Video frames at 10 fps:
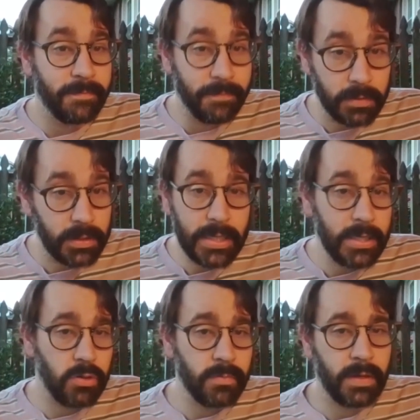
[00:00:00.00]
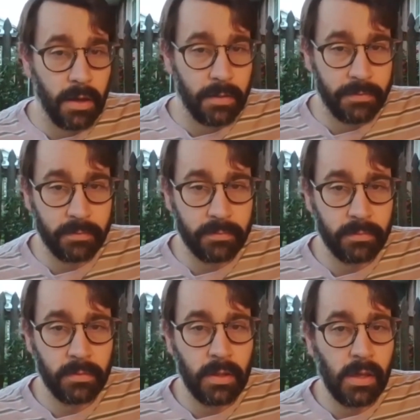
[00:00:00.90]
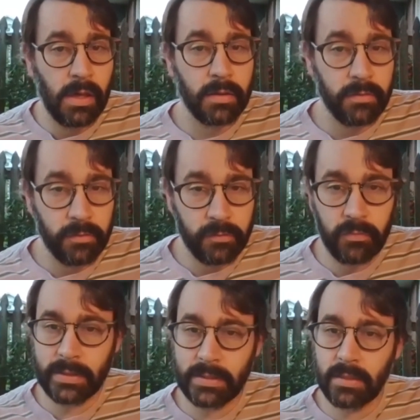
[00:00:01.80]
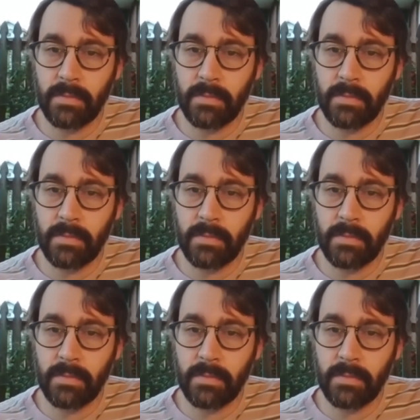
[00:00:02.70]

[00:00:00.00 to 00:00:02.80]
fully human authors, constricted